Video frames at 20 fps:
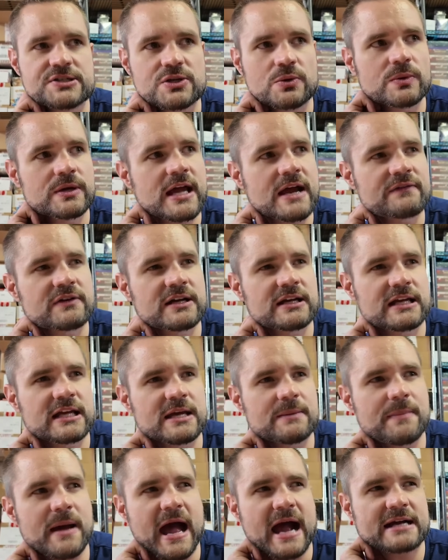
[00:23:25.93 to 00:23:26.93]
So are we ever going to
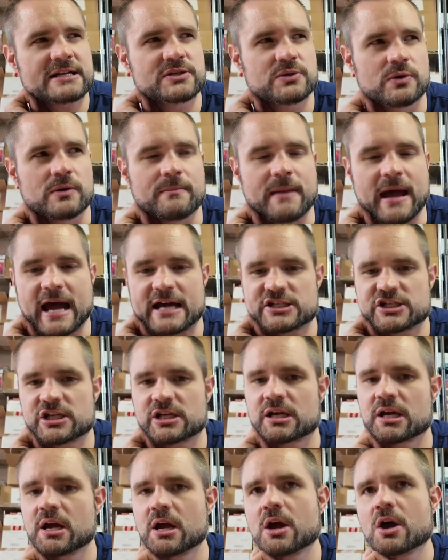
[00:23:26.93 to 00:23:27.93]
get back to a
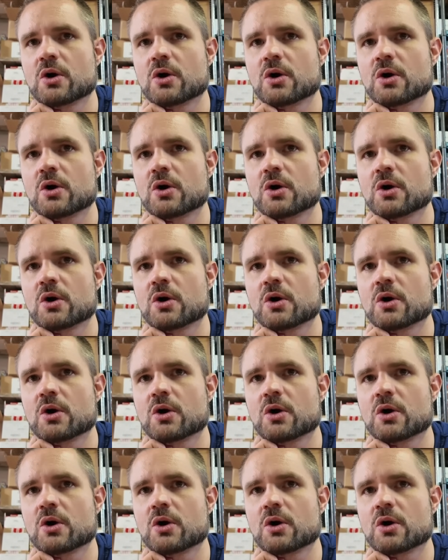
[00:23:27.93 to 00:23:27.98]
Magic